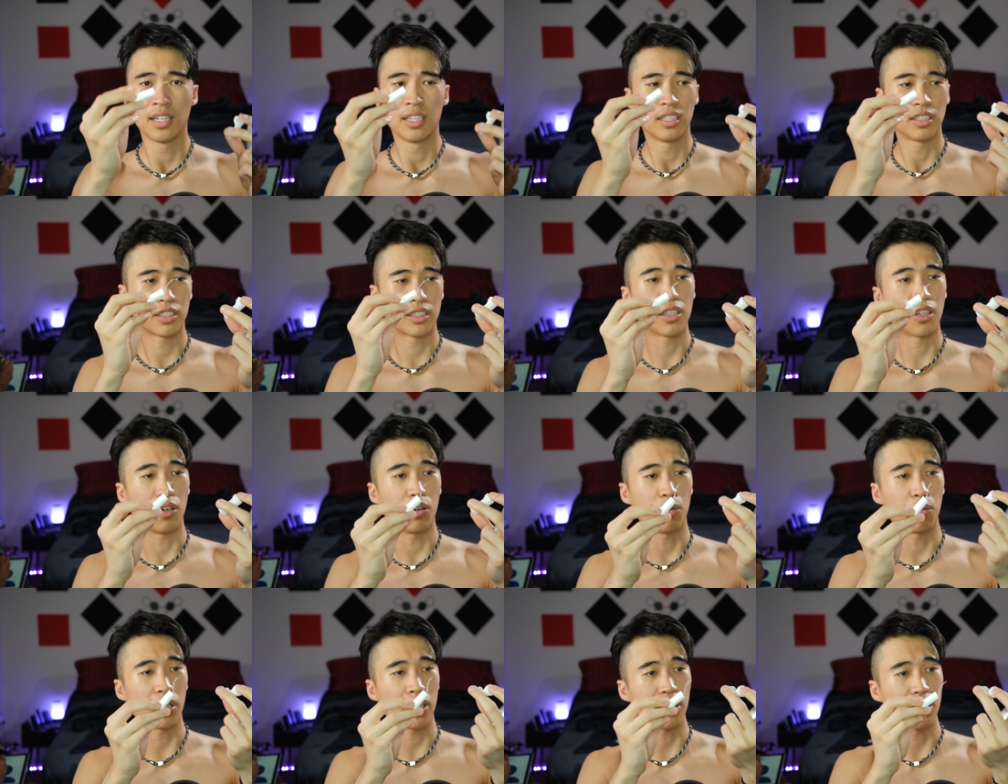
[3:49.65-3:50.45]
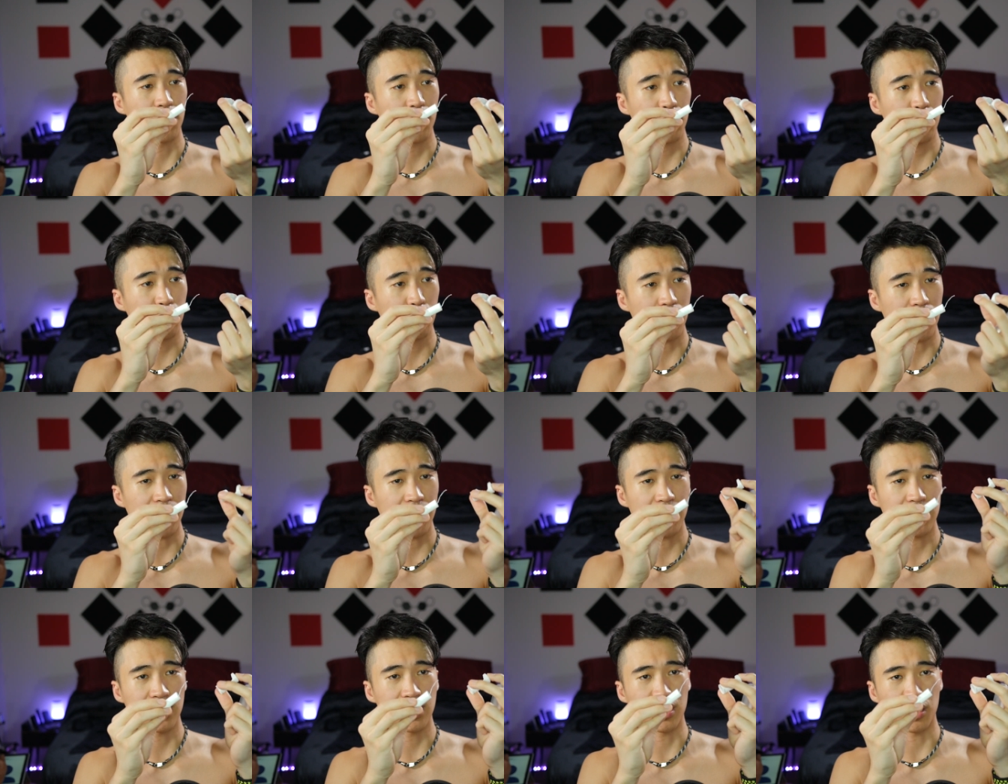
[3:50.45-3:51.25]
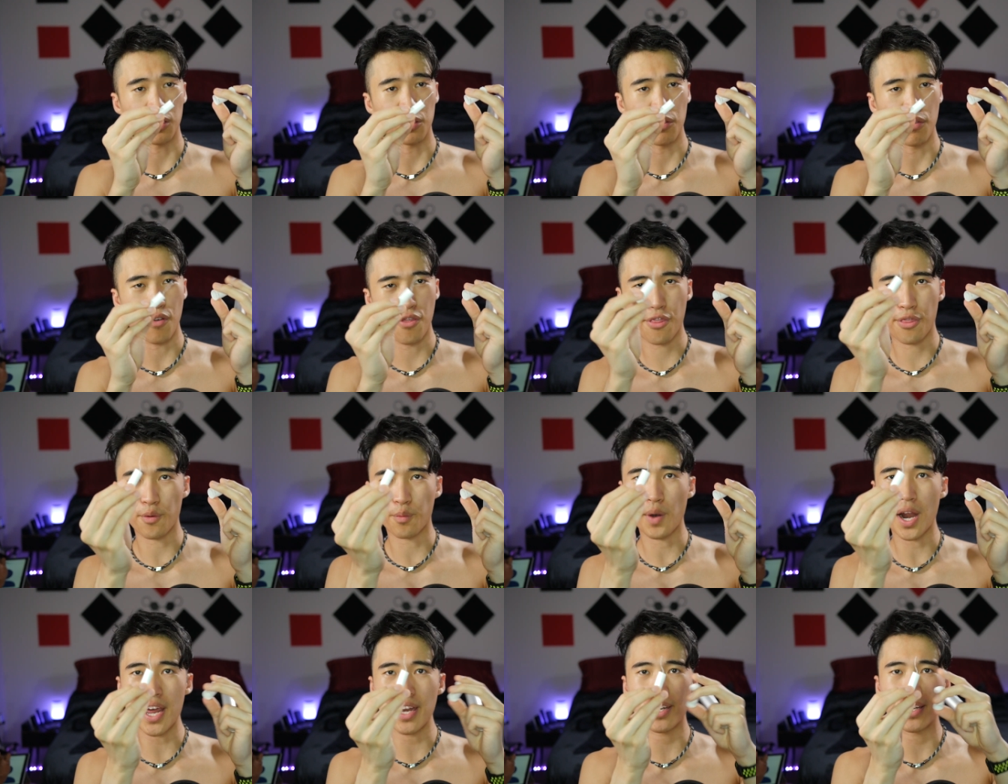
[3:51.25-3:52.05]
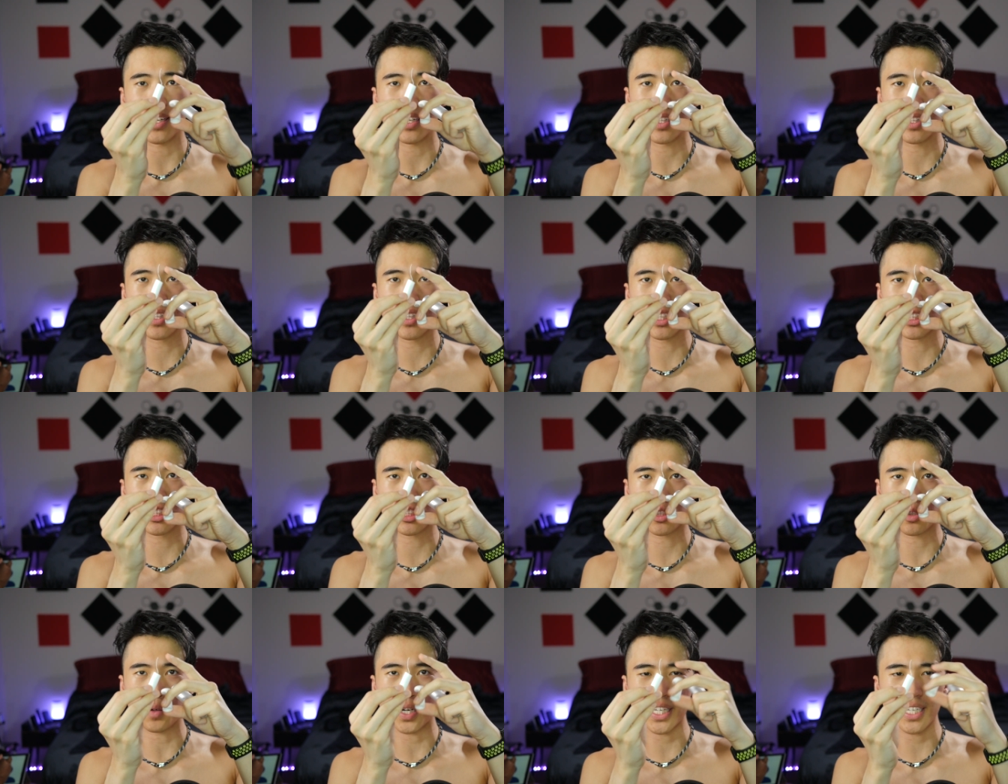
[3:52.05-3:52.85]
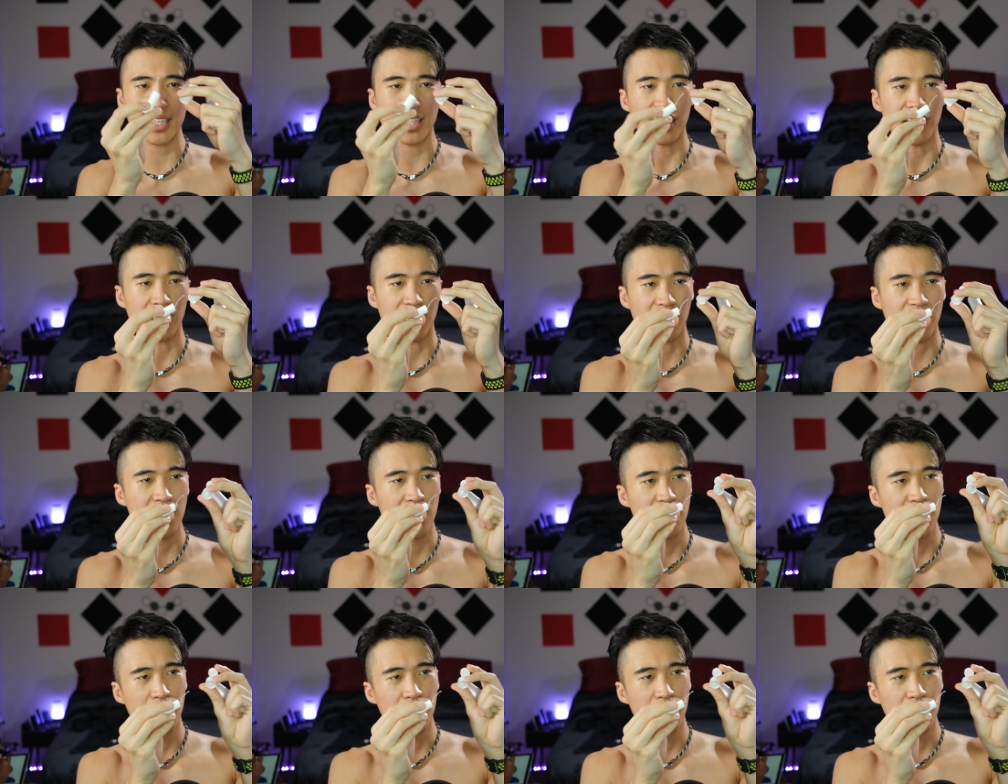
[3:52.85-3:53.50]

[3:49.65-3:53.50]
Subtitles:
So what you do is you thread the string there